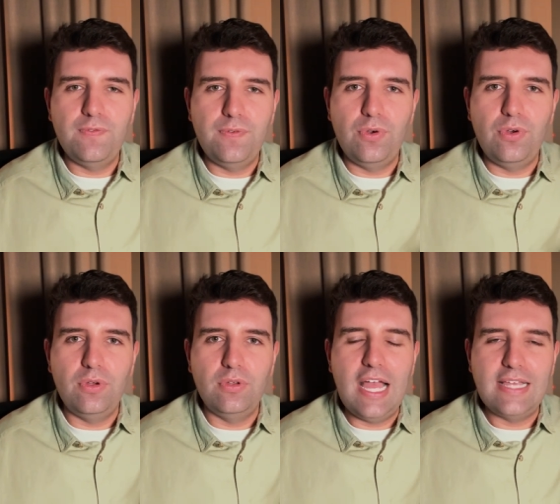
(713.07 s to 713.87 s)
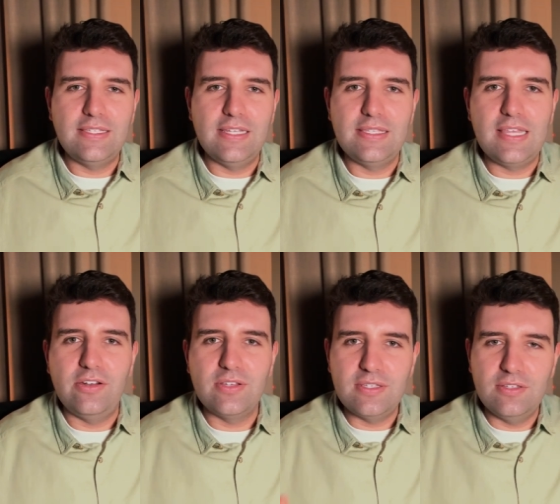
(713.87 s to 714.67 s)
for acids that
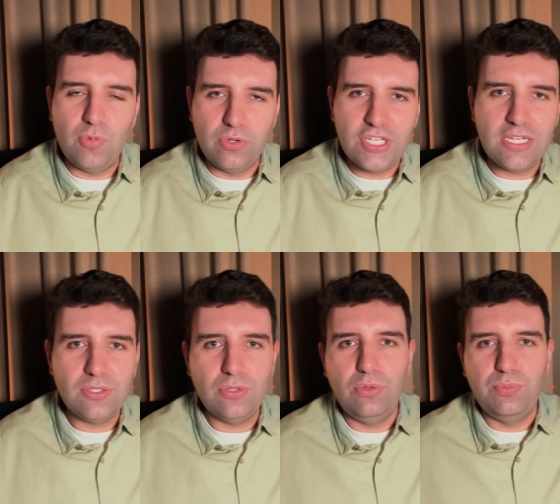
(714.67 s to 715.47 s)
are more gentle,